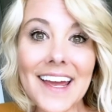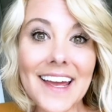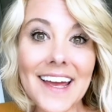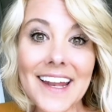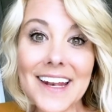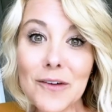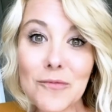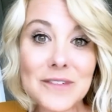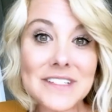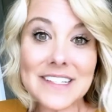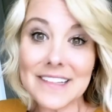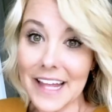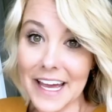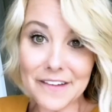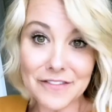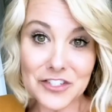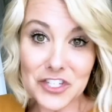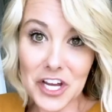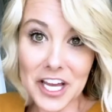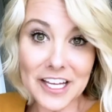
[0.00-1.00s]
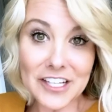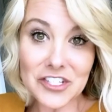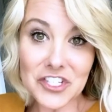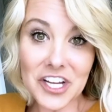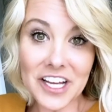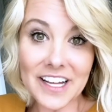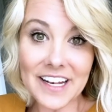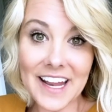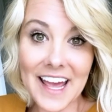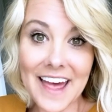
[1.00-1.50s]
it was
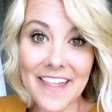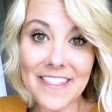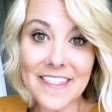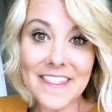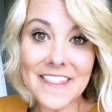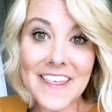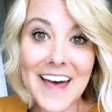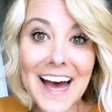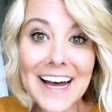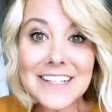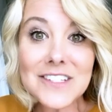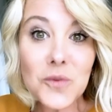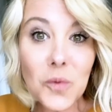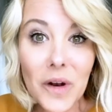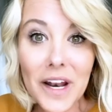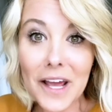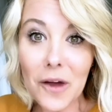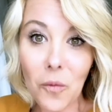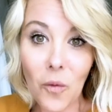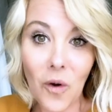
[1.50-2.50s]
life-changing. And that's what I